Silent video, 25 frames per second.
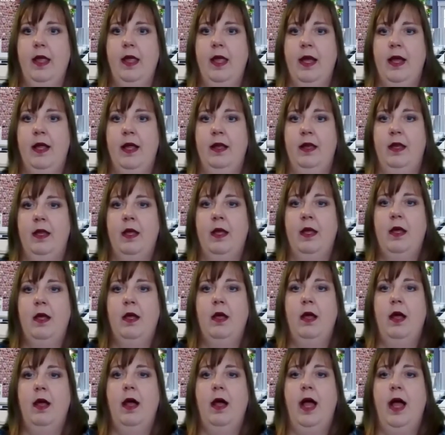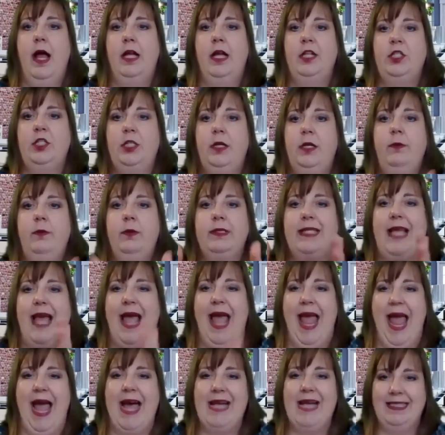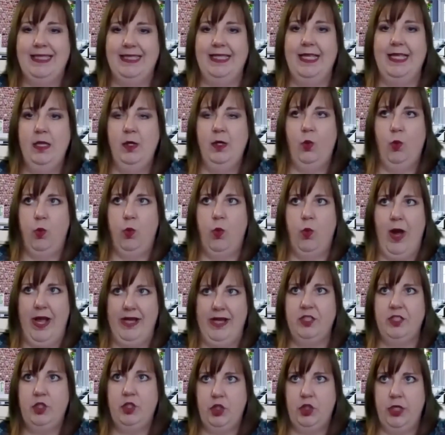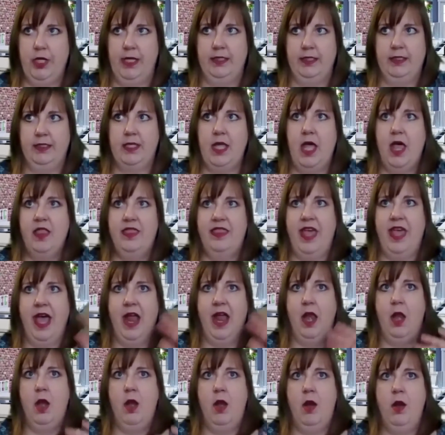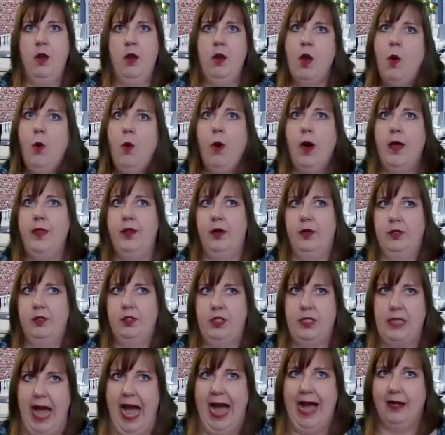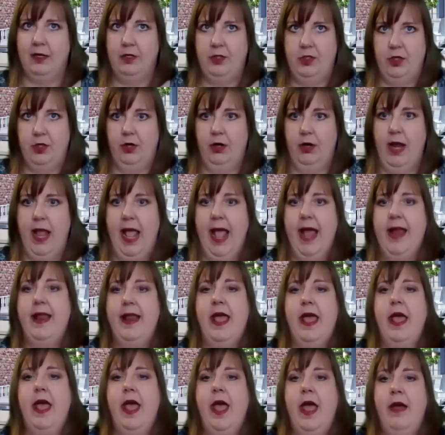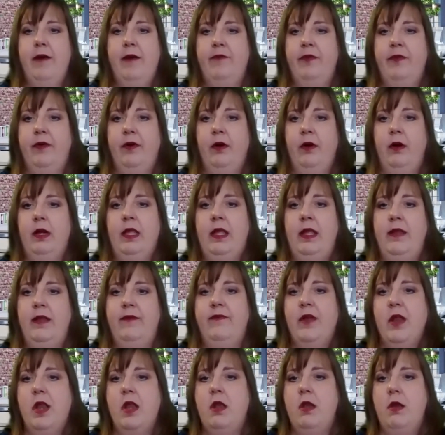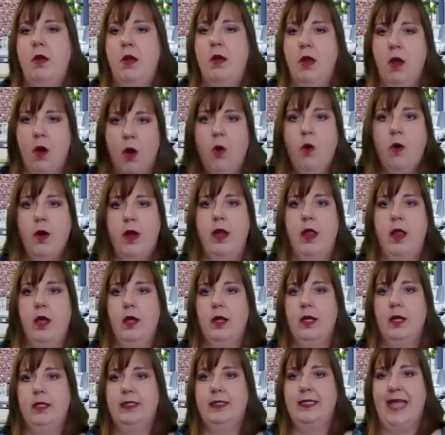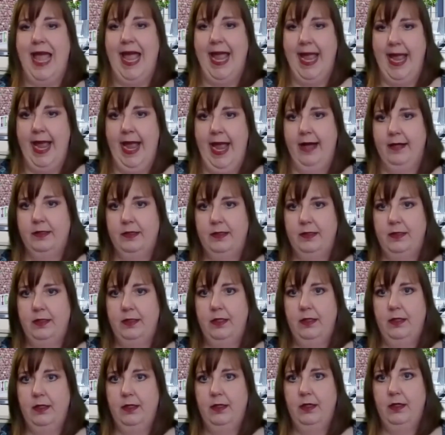And she was asking questions that no other doctor had ever even known to ask.